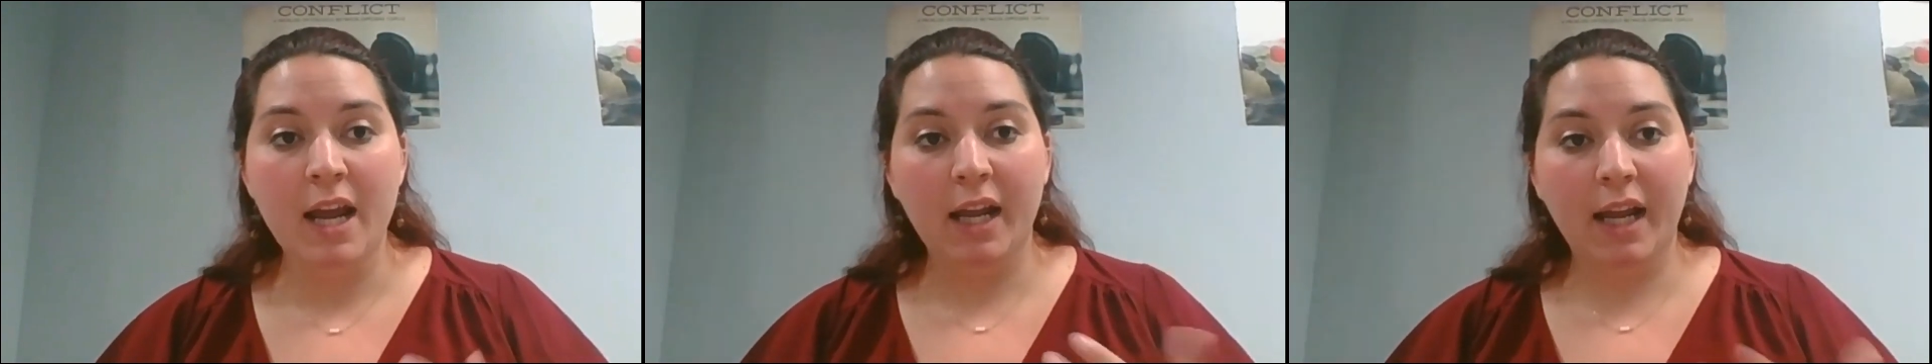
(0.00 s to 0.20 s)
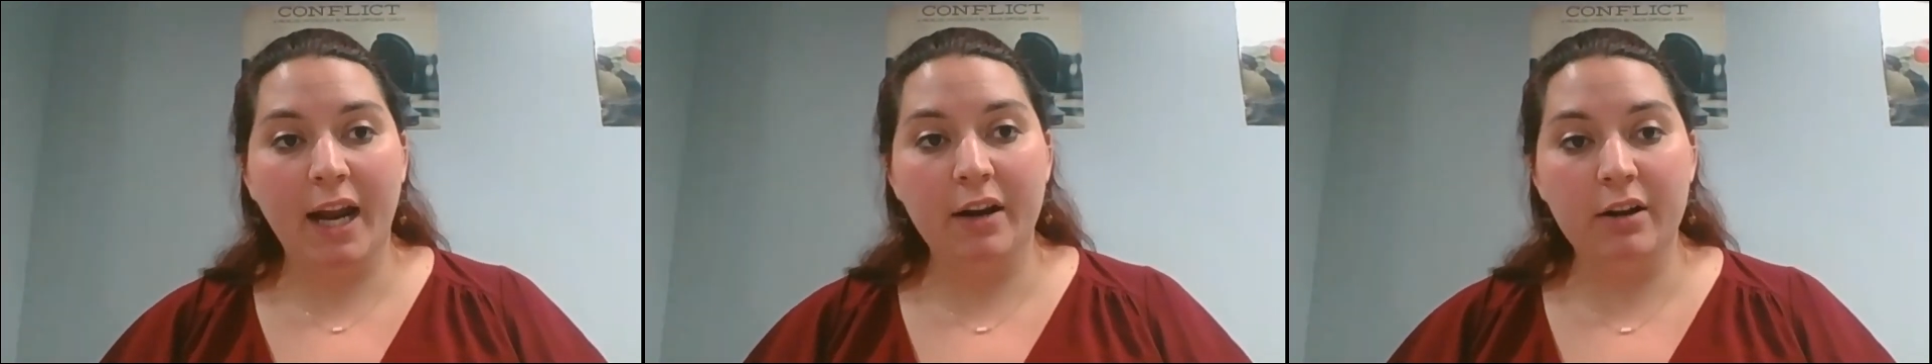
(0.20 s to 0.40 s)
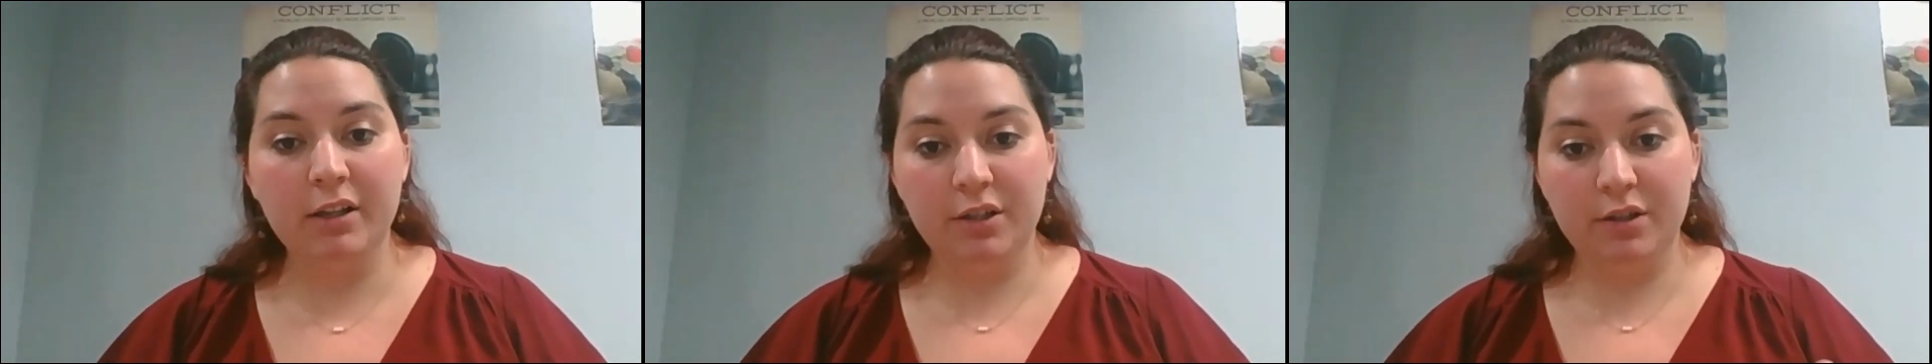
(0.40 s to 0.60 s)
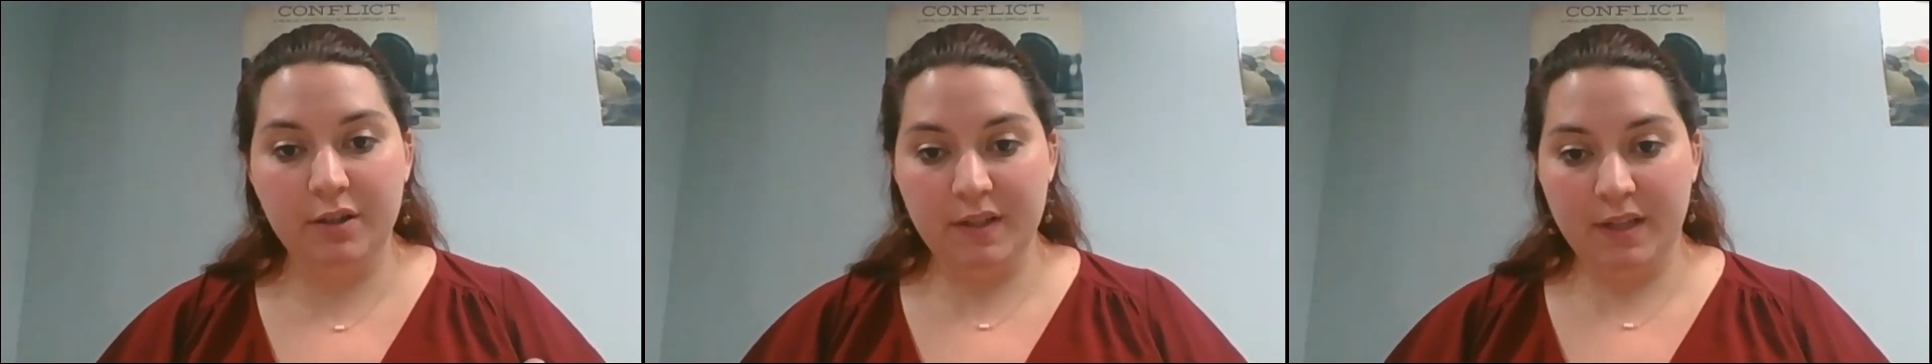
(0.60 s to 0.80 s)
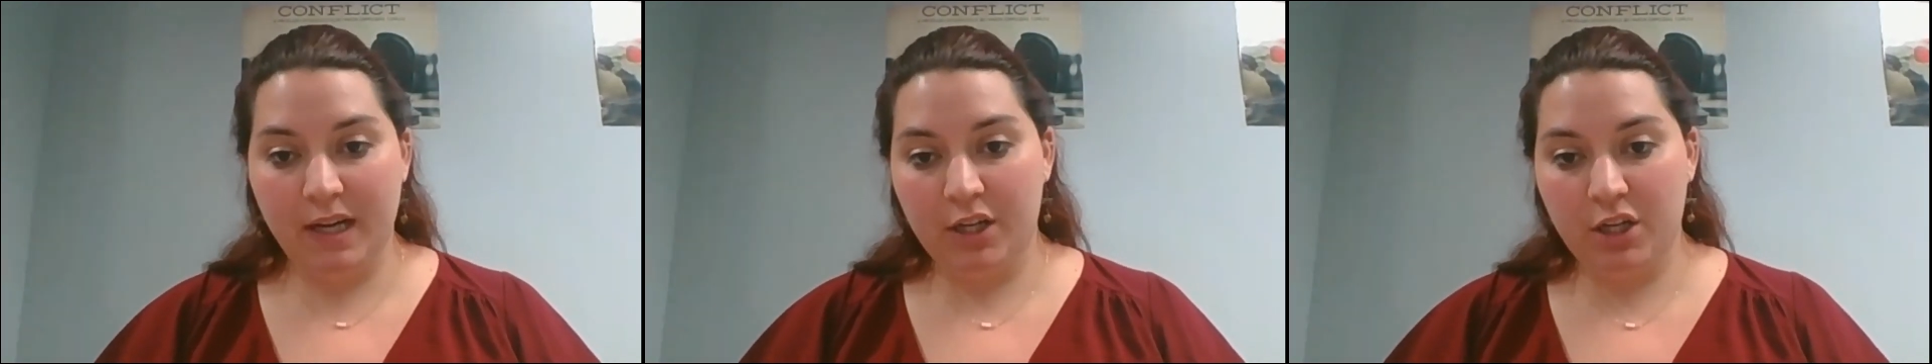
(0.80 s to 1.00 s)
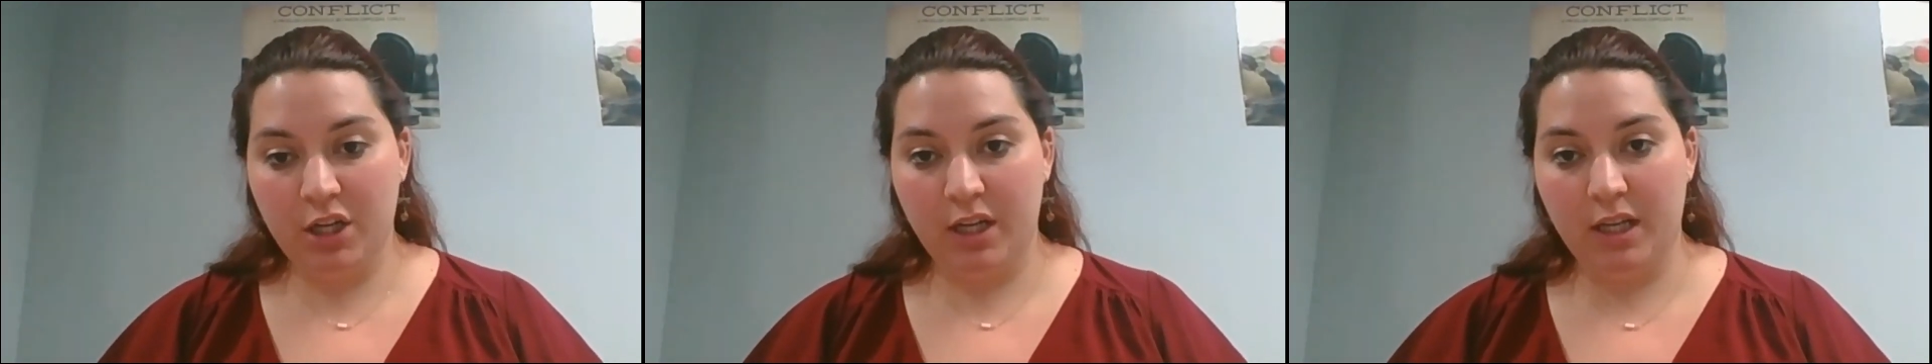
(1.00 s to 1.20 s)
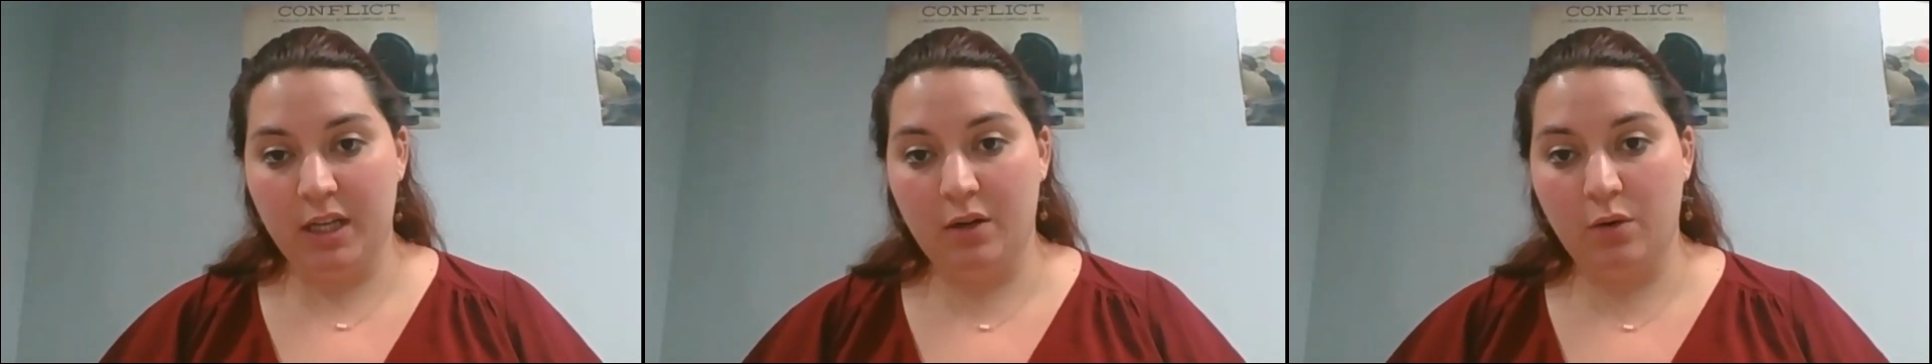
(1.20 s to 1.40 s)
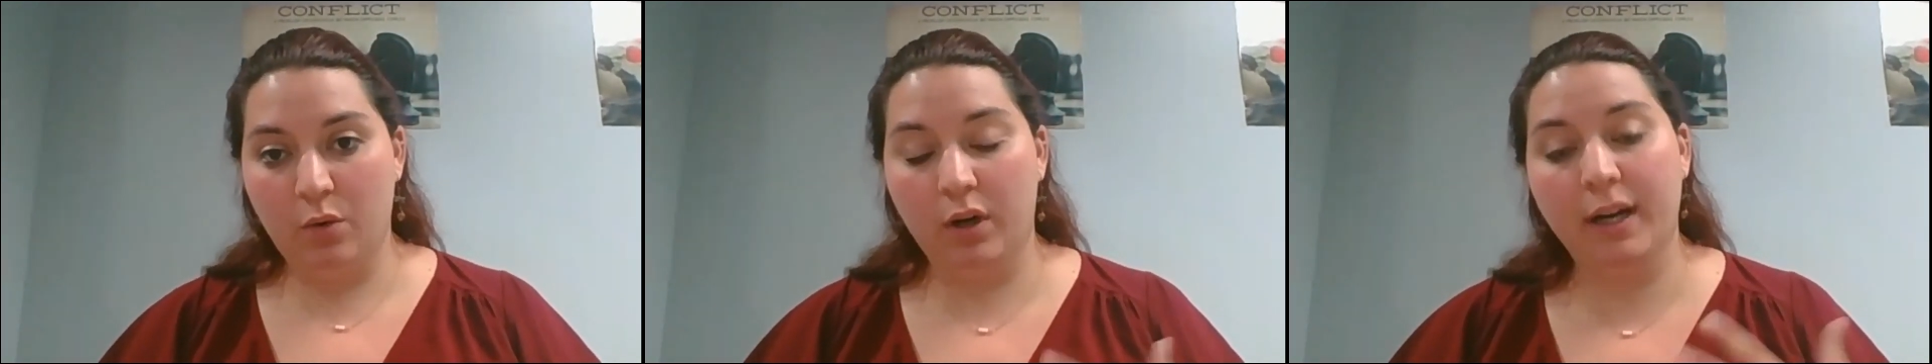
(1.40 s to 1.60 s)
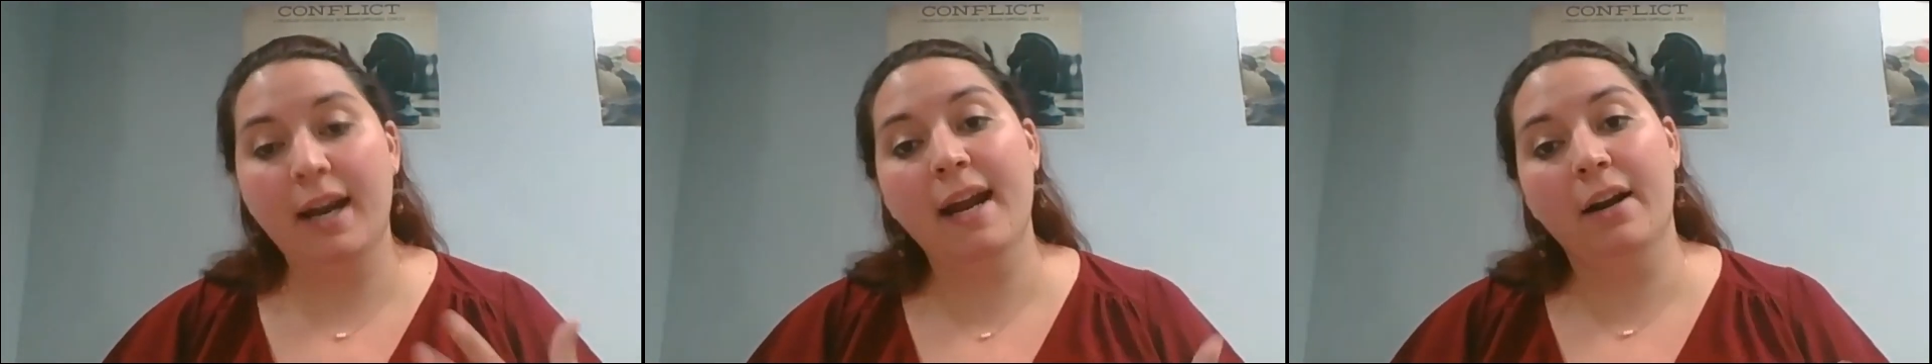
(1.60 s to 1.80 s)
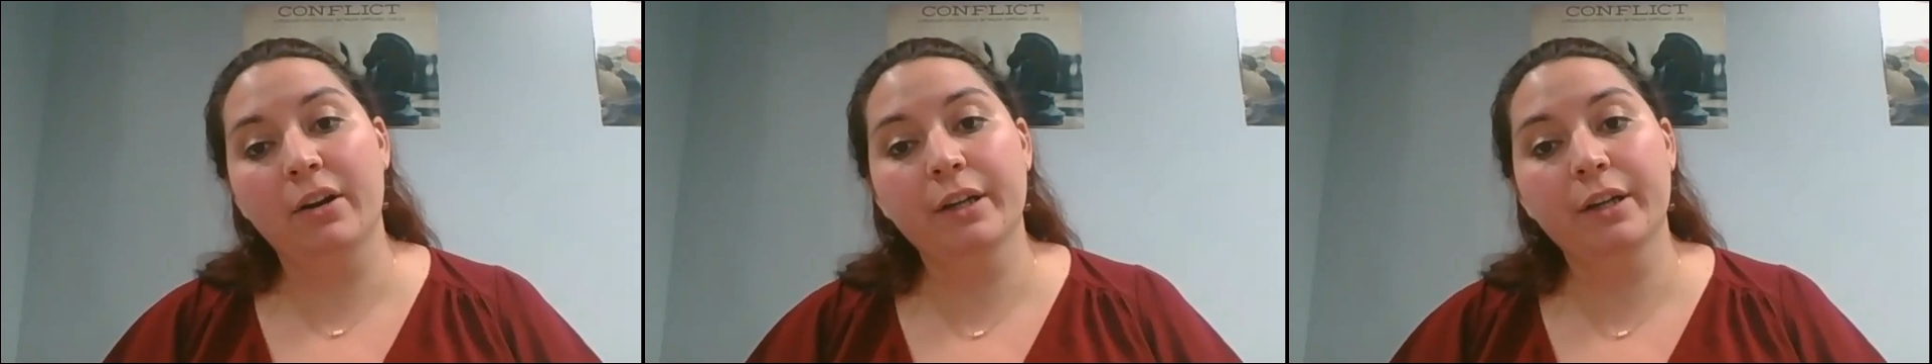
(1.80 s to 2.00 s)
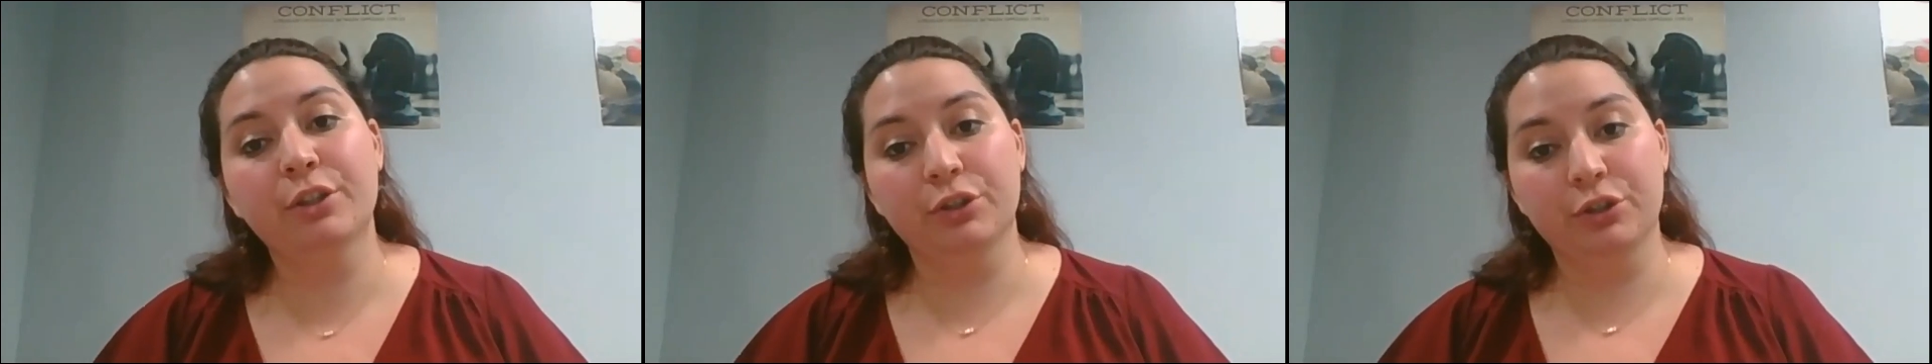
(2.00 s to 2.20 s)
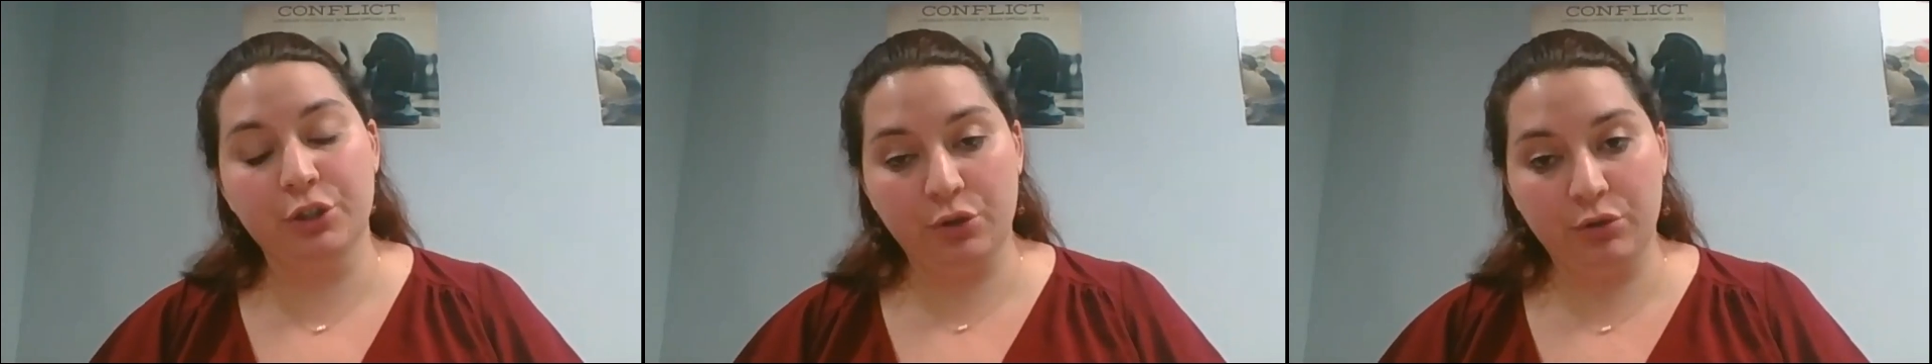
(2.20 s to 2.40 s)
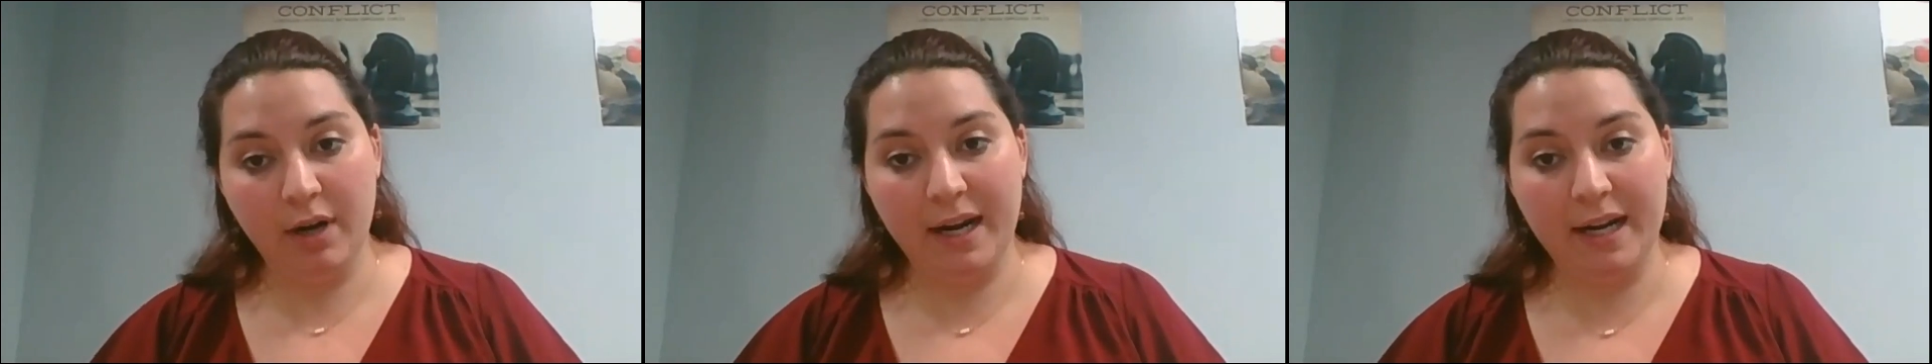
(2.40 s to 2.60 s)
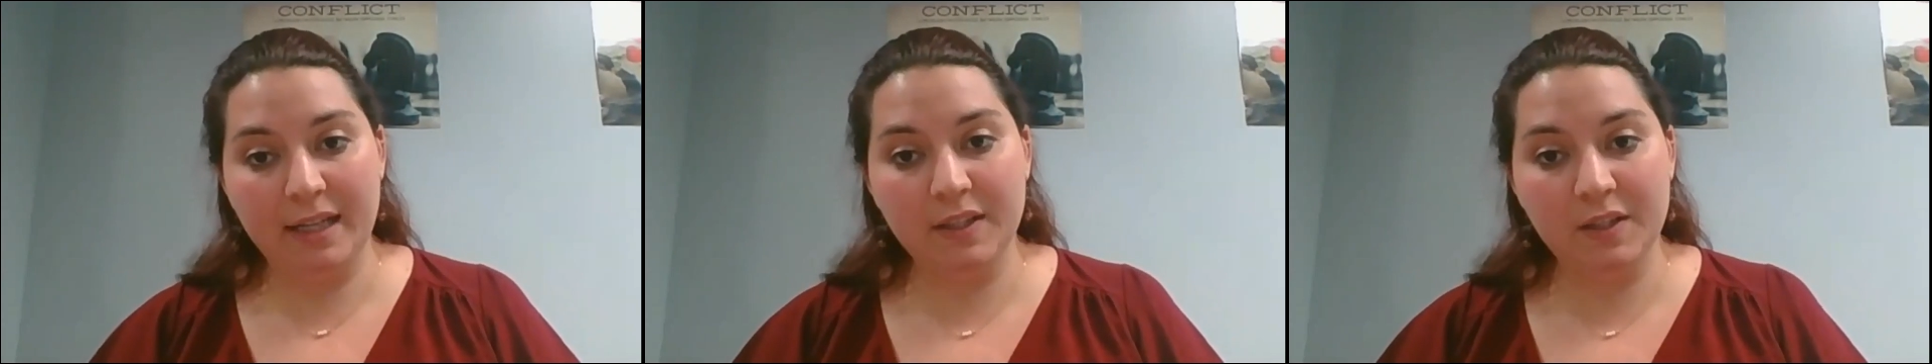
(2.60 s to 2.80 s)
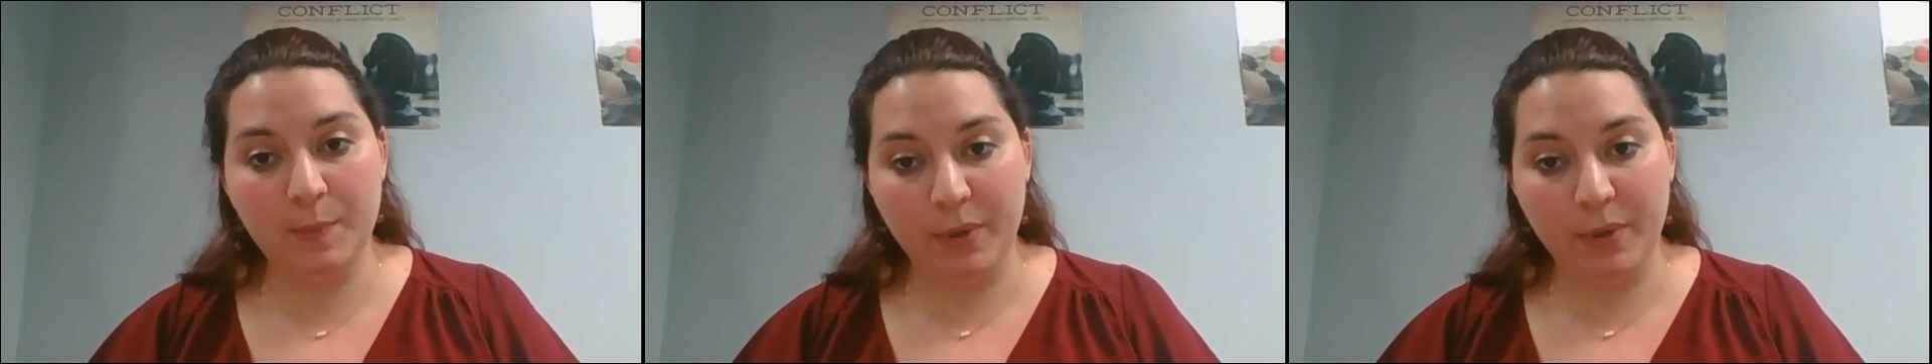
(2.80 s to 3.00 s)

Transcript: characterization or character traits,